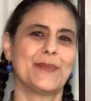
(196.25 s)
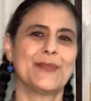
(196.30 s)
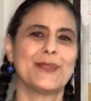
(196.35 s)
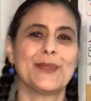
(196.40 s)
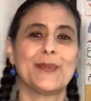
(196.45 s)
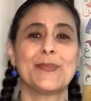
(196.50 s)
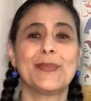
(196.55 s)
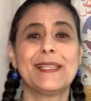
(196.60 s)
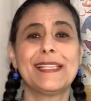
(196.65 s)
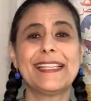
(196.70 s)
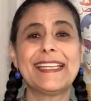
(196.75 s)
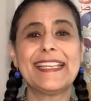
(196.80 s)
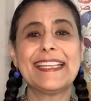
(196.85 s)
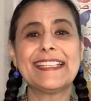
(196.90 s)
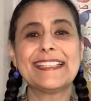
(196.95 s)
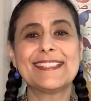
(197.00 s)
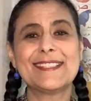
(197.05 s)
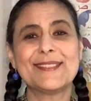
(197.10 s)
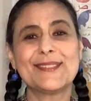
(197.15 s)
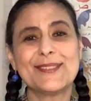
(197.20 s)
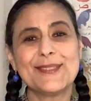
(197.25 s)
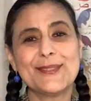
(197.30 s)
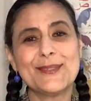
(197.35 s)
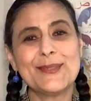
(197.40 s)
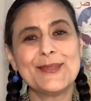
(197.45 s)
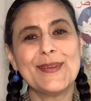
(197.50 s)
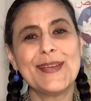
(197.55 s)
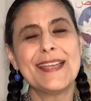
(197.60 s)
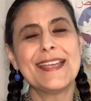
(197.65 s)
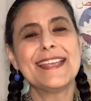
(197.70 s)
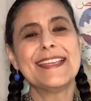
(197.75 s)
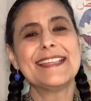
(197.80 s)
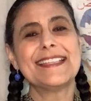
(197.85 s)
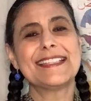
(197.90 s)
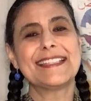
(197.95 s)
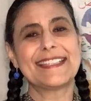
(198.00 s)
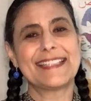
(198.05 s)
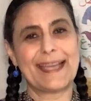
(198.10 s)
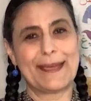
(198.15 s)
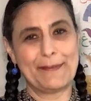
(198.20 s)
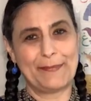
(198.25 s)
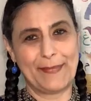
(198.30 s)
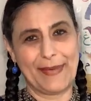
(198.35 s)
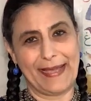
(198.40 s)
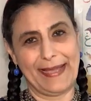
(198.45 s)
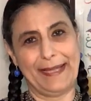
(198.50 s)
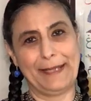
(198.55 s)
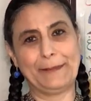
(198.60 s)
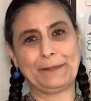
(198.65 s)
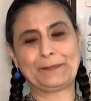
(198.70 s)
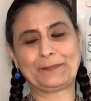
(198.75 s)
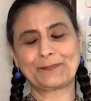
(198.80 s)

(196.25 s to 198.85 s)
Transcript: So please do stop by.